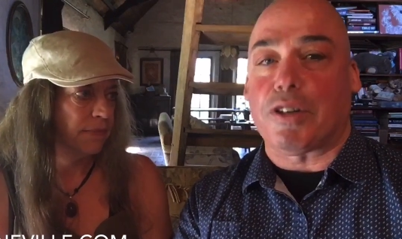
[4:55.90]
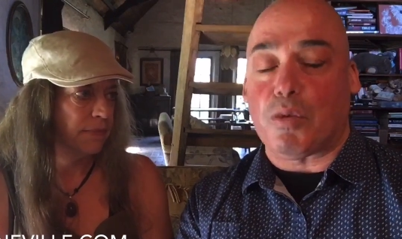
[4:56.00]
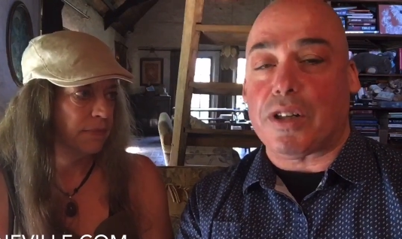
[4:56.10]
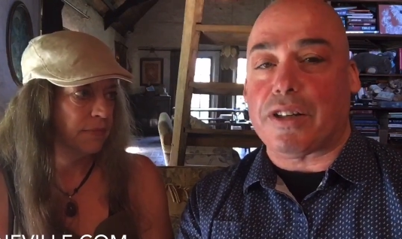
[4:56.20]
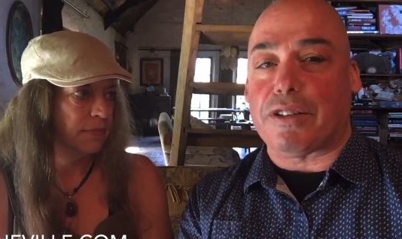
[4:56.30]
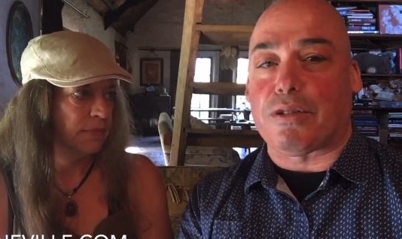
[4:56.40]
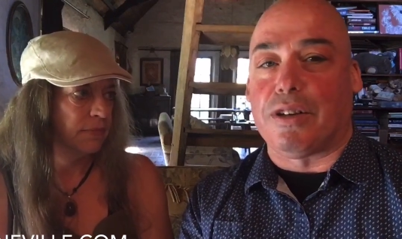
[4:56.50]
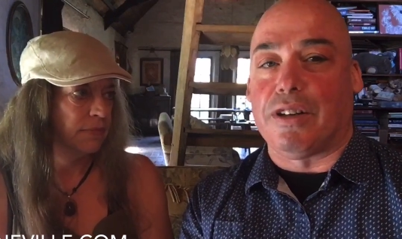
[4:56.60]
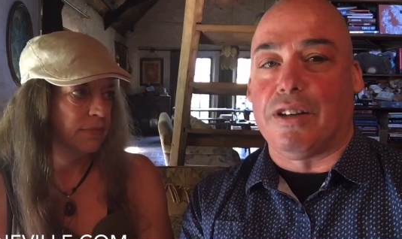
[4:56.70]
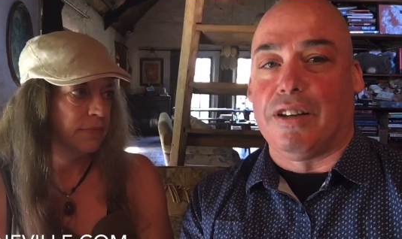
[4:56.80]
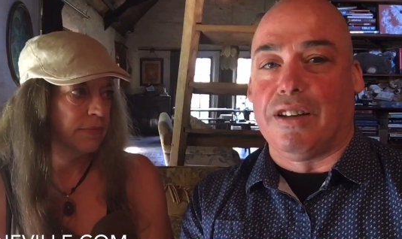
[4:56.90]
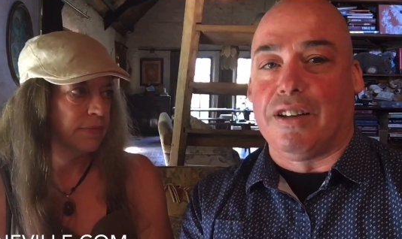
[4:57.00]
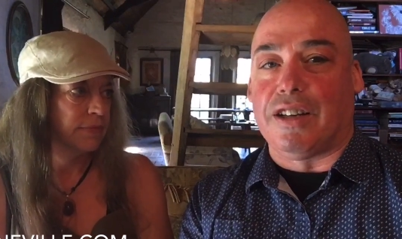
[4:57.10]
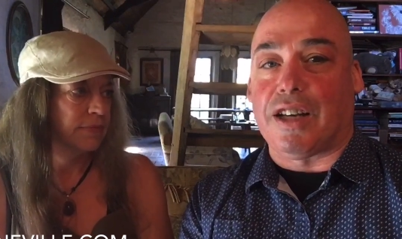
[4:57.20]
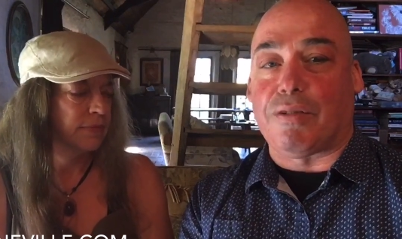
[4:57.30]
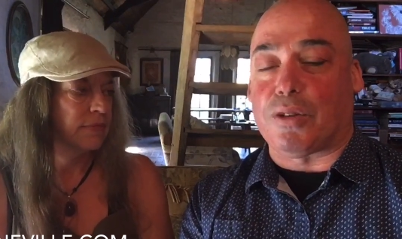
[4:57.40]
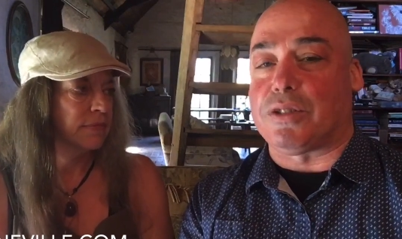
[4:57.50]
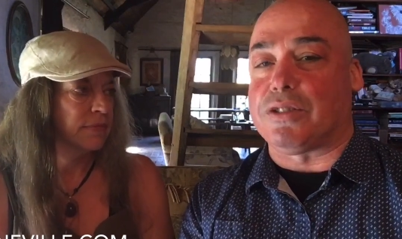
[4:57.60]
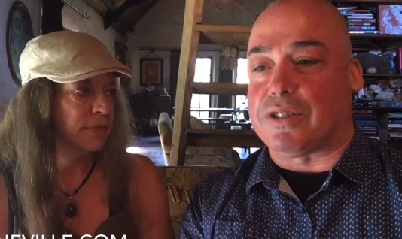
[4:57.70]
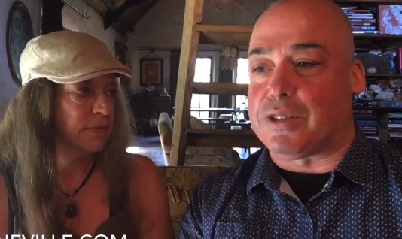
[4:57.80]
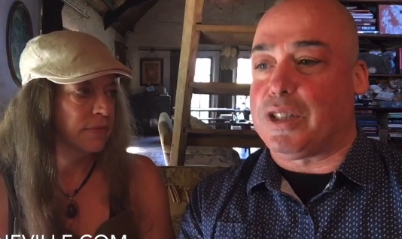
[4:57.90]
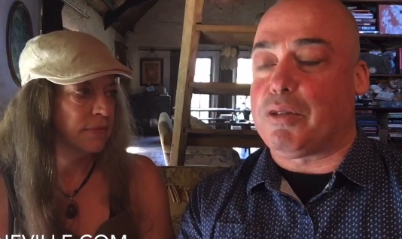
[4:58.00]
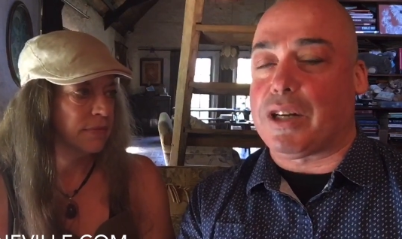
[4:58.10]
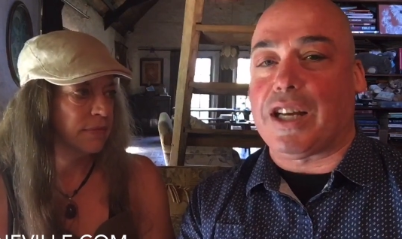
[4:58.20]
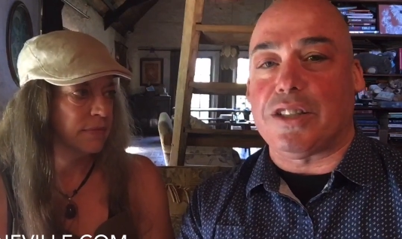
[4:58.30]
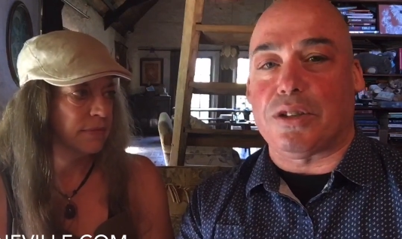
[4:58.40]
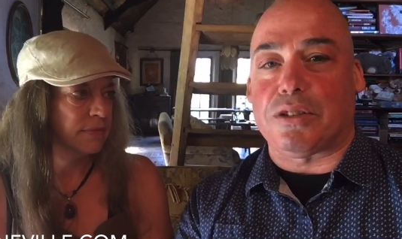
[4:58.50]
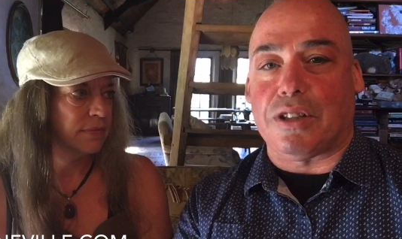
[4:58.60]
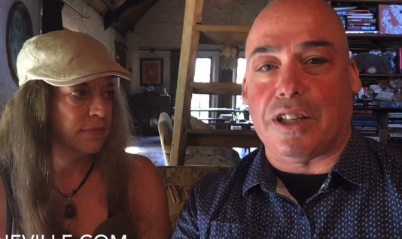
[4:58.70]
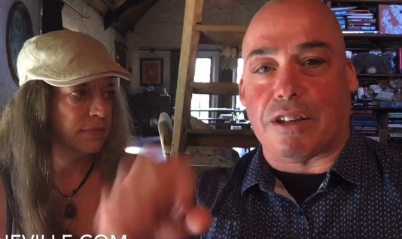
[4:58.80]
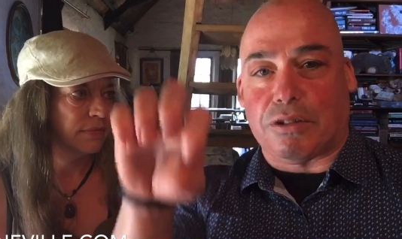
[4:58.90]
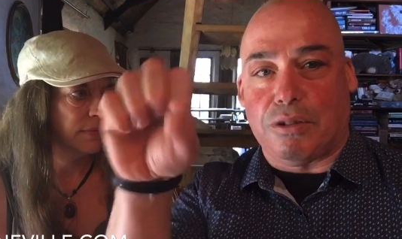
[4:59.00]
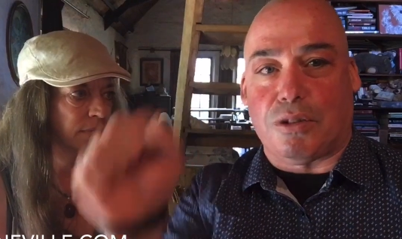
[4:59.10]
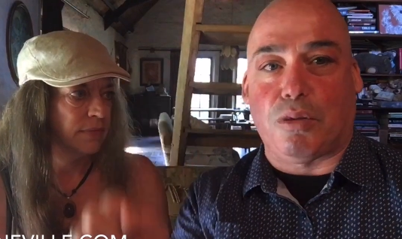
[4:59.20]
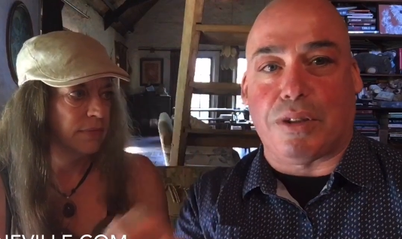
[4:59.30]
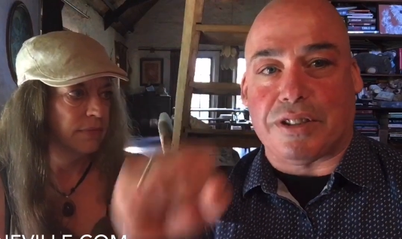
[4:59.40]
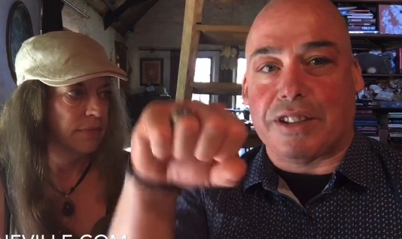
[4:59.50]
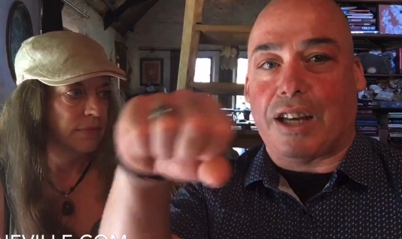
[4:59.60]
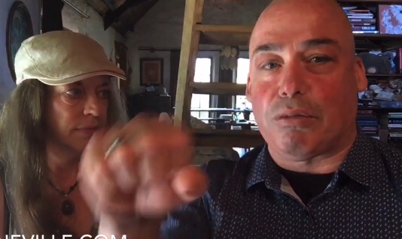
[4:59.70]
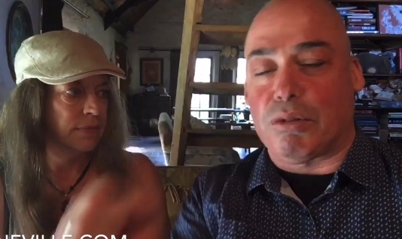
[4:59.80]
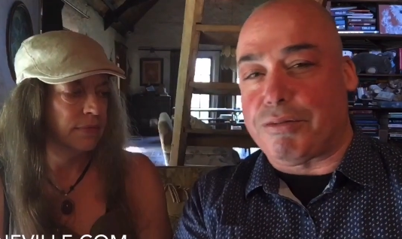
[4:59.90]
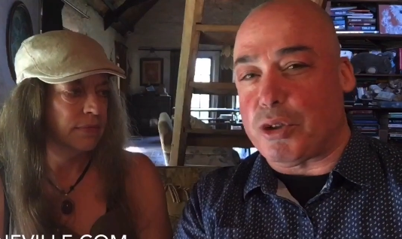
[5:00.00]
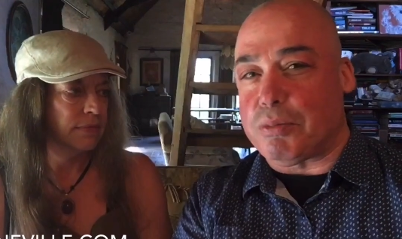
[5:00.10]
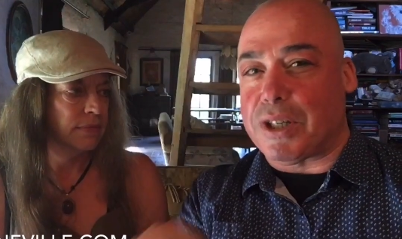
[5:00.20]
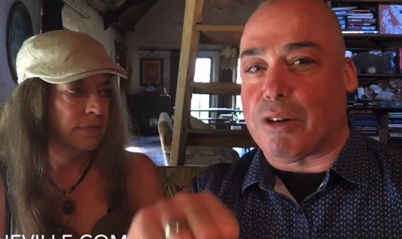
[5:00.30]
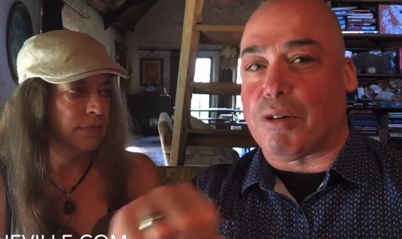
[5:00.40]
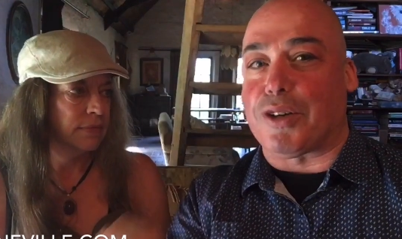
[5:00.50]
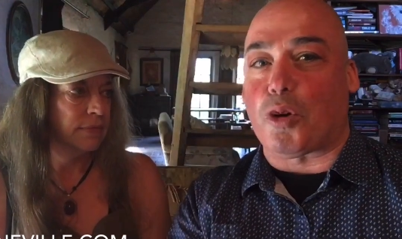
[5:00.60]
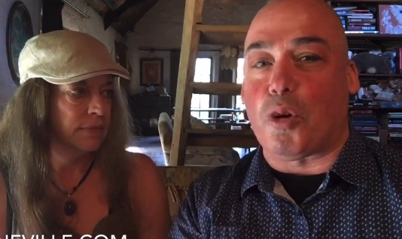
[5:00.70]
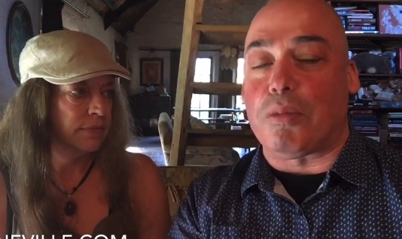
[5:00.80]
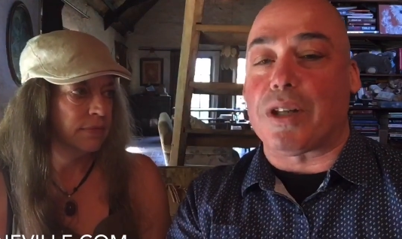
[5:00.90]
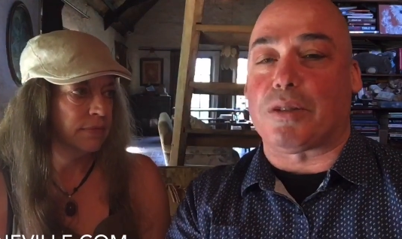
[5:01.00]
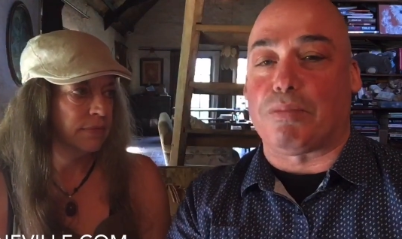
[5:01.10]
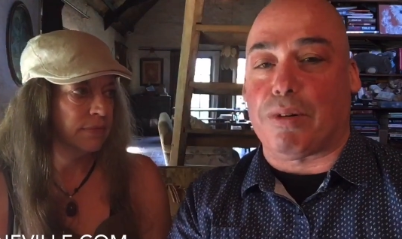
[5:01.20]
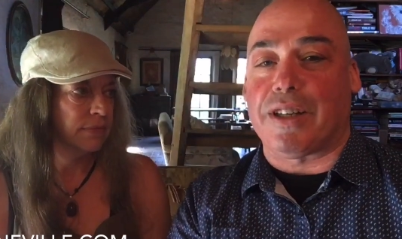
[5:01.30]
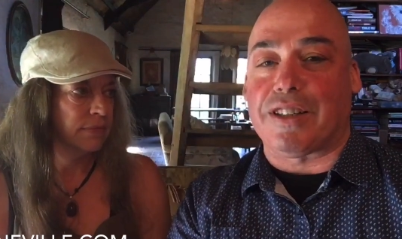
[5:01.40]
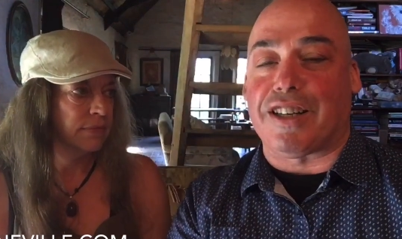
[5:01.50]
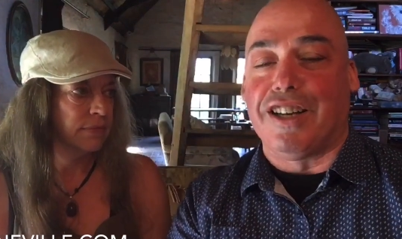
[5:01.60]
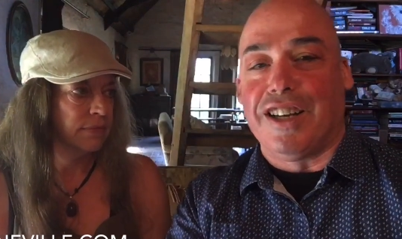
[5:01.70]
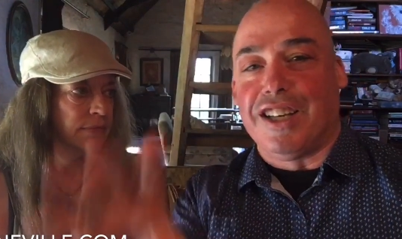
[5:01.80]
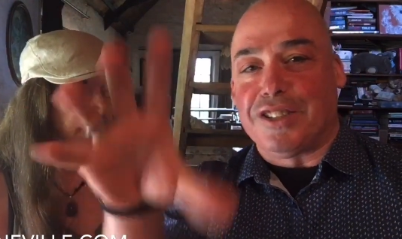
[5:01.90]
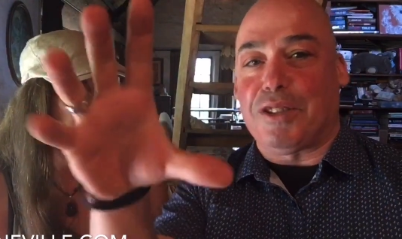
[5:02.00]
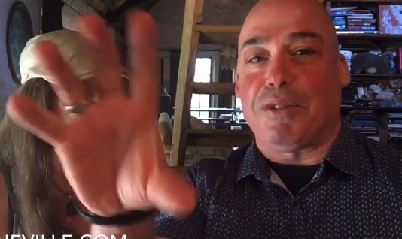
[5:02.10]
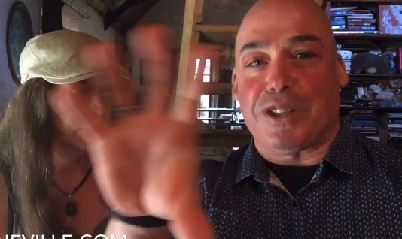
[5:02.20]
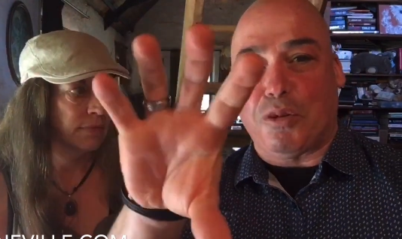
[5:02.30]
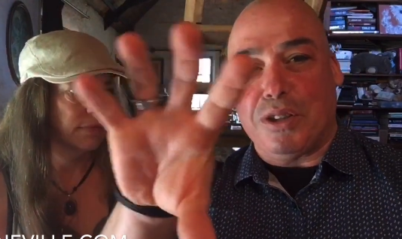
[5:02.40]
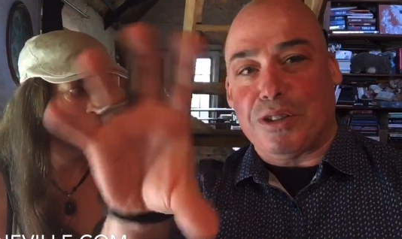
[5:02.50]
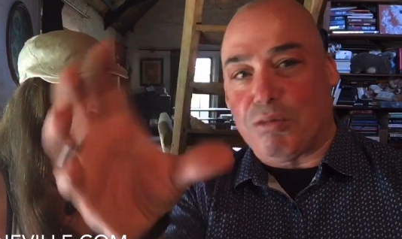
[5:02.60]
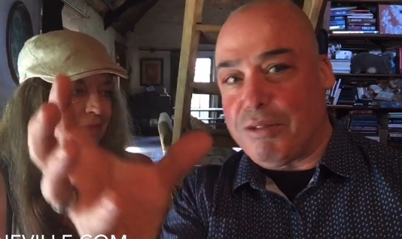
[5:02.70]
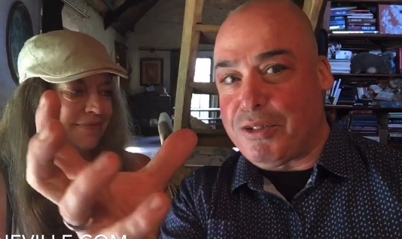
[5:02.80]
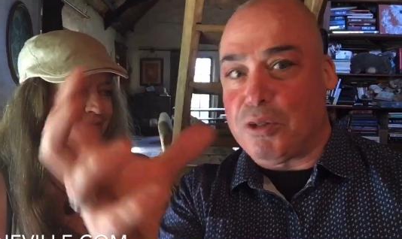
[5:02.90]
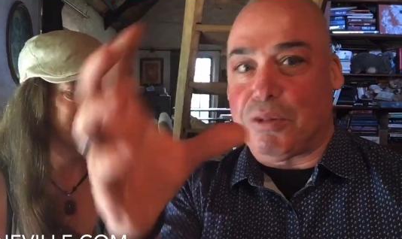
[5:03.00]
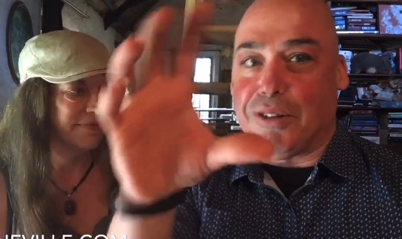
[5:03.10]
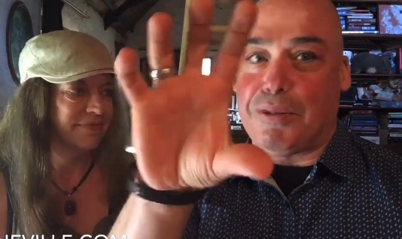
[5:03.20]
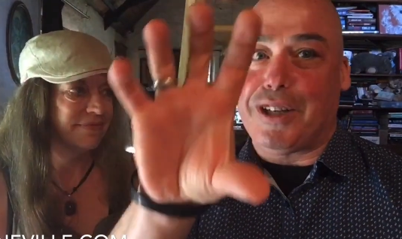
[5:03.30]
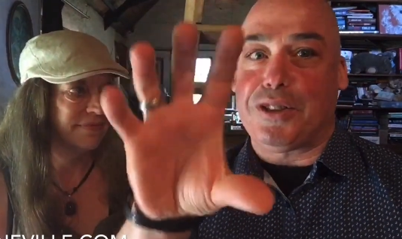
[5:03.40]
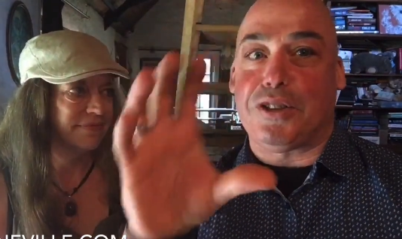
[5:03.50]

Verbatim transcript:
Speaker 1: wheel is and versus the secret has you, you know, twisting that rearview mirror around a whole bunch, praying that. See, when you twist the rearview mirror around in your